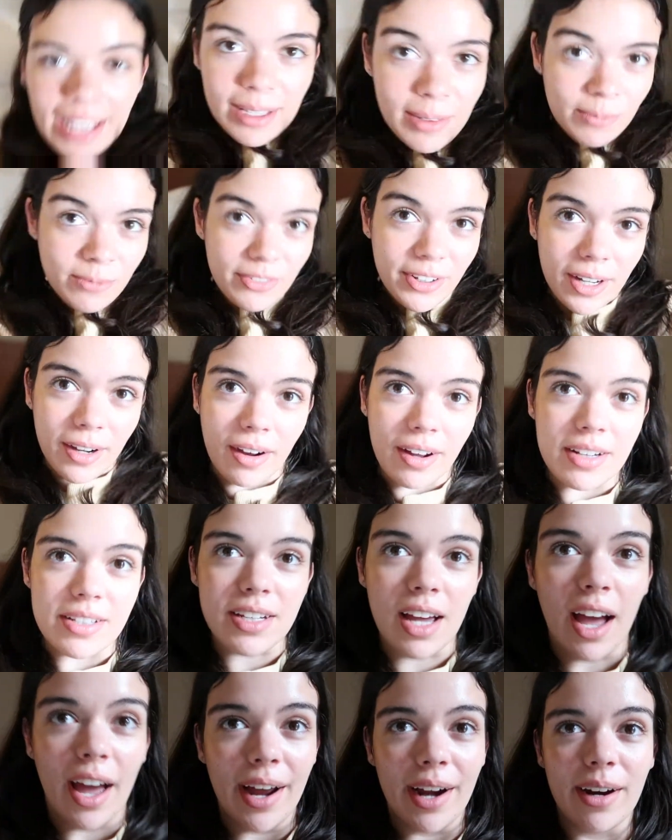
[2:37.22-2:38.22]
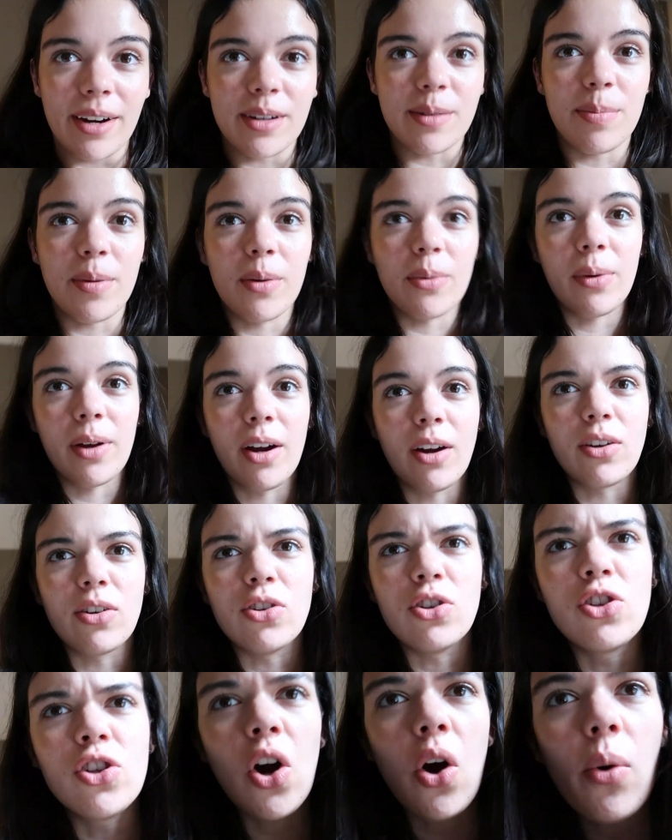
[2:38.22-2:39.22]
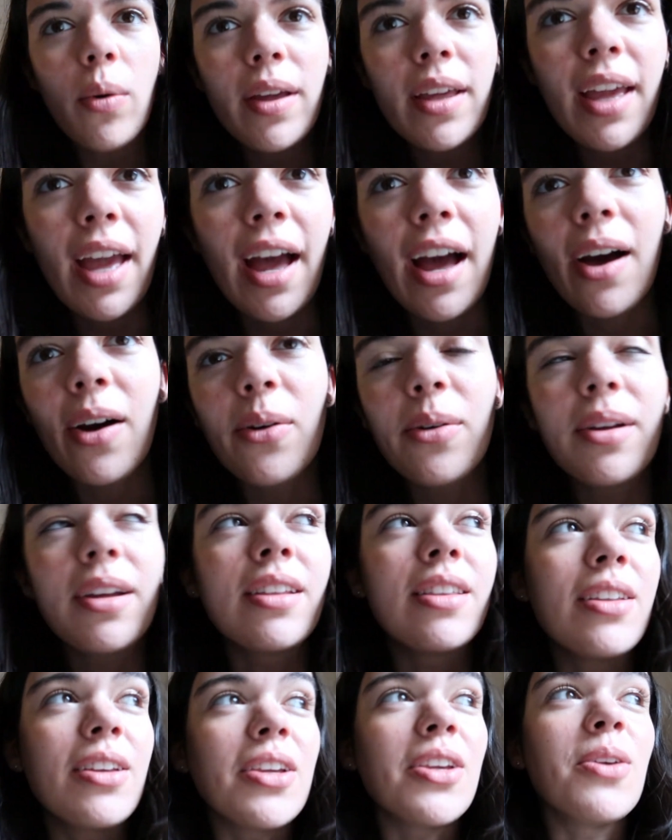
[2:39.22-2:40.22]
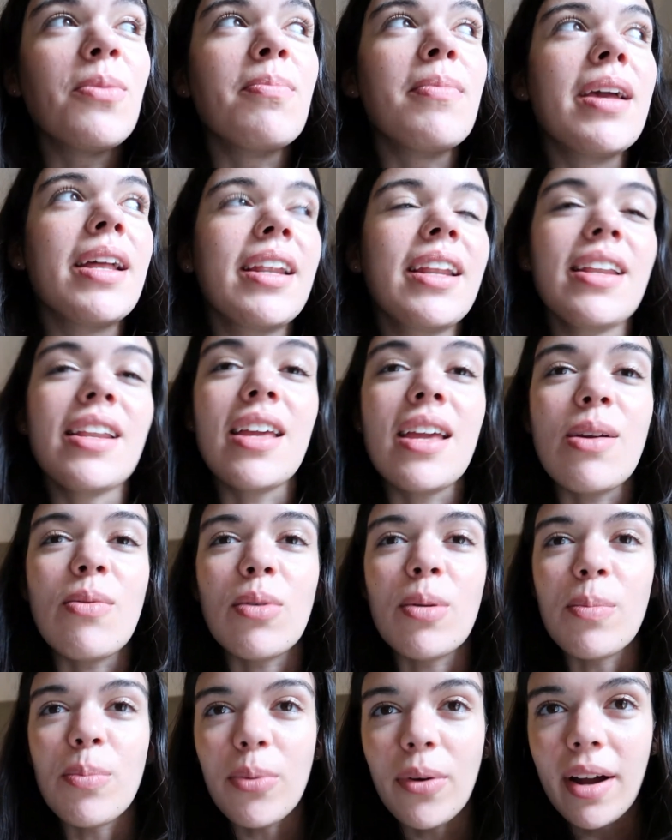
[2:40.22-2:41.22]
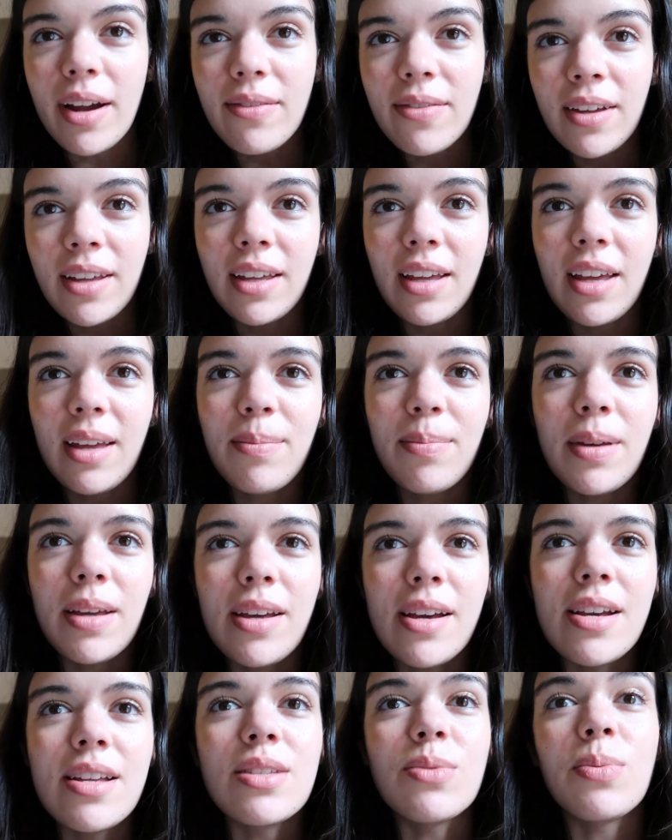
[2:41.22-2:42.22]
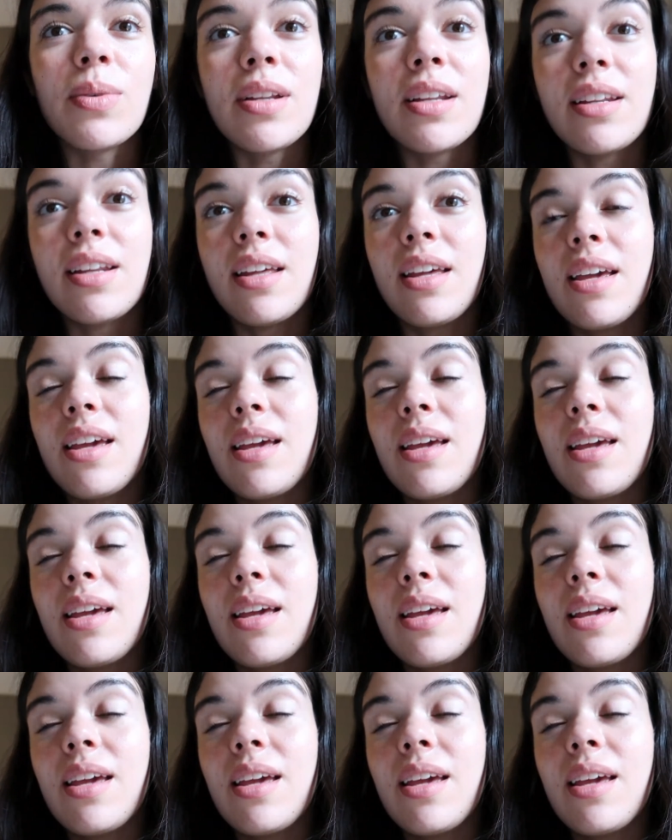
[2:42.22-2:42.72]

am very tired, but we are going out in the humidity. We're braving it because we need to